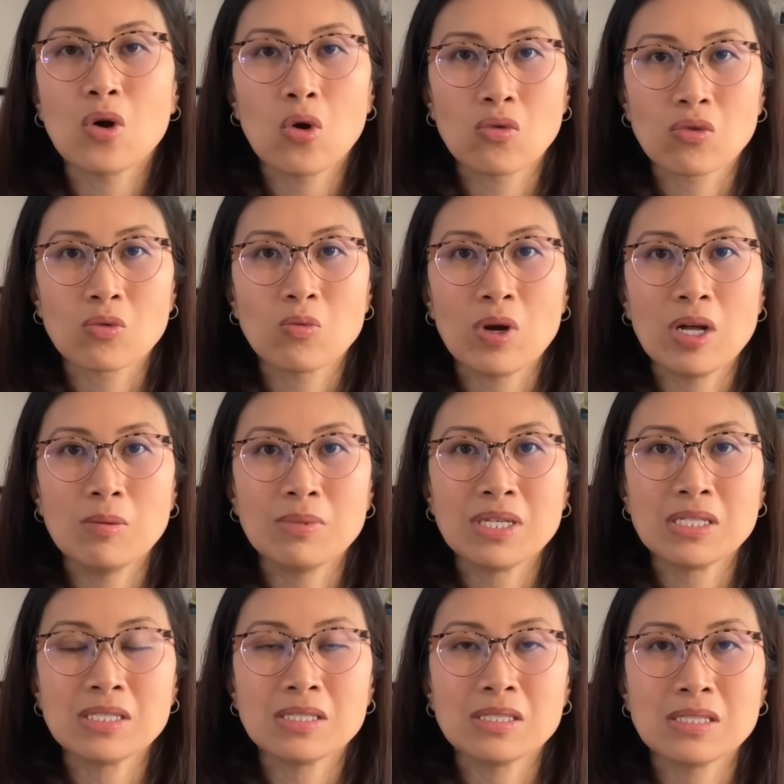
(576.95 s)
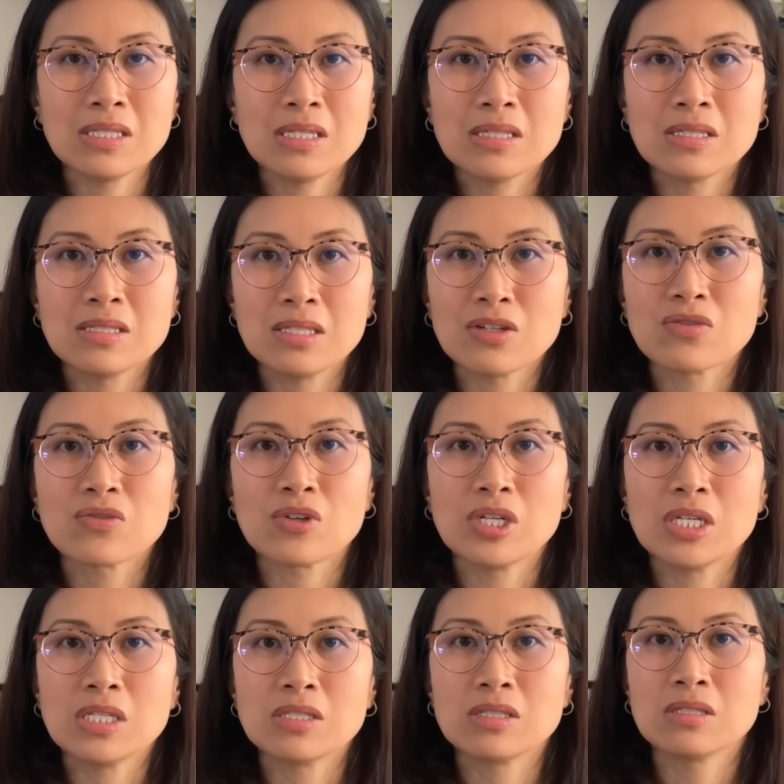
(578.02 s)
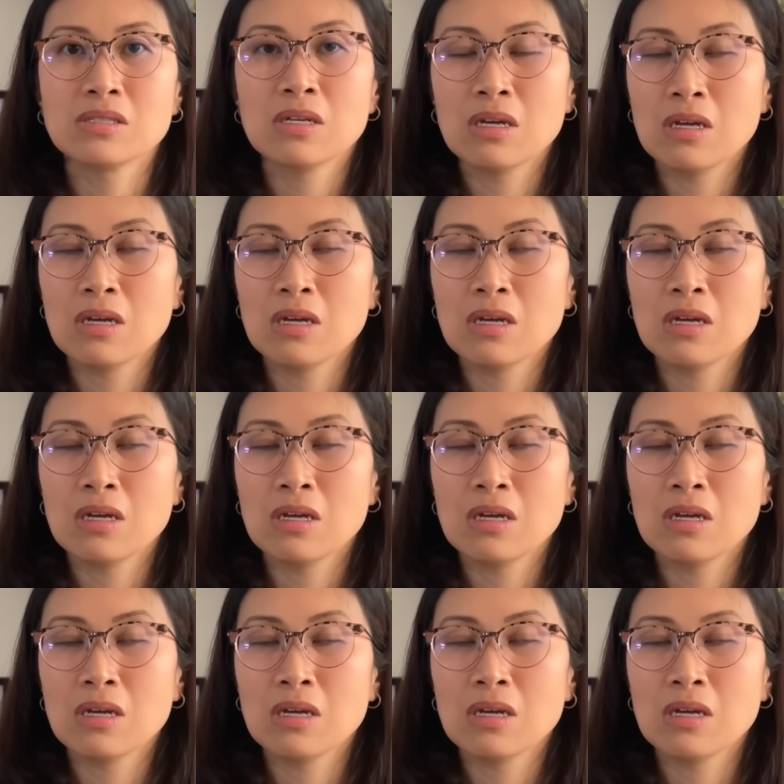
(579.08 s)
overwhelming to see the different